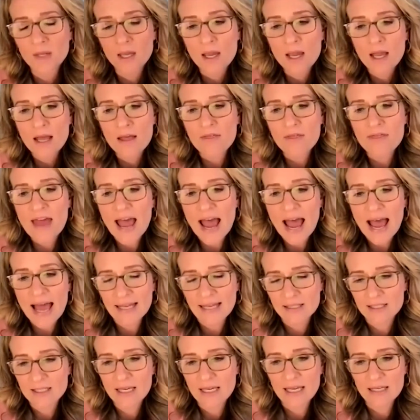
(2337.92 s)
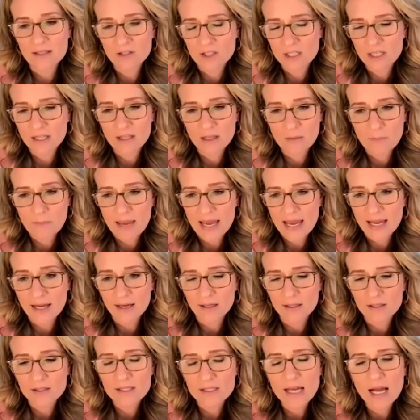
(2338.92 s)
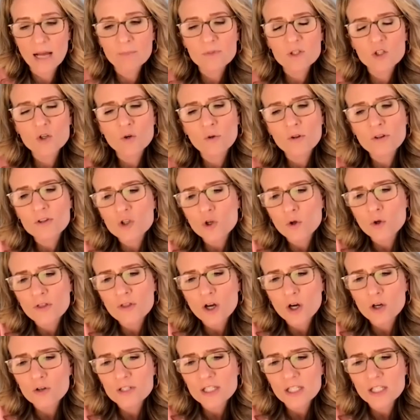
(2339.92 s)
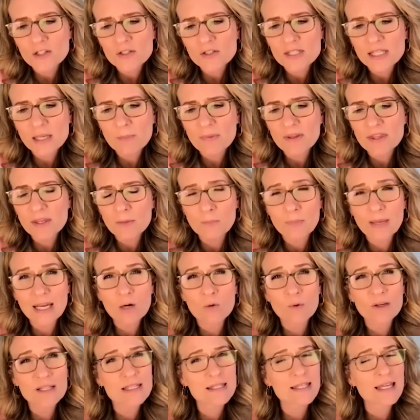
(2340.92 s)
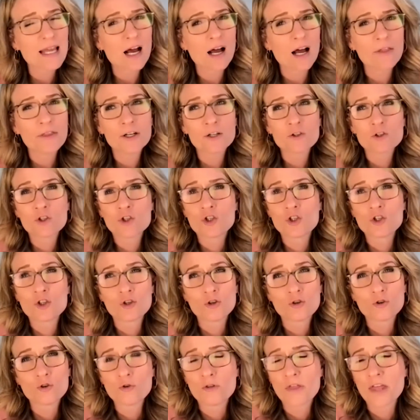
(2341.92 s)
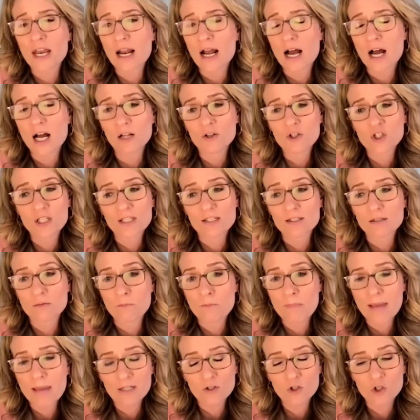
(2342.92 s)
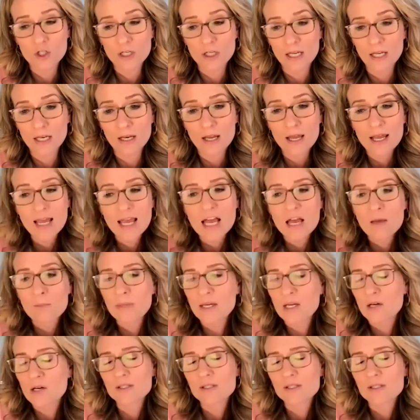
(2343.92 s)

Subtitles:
that into the mix. So those are some of the big ones. The other two that I'll just mention, because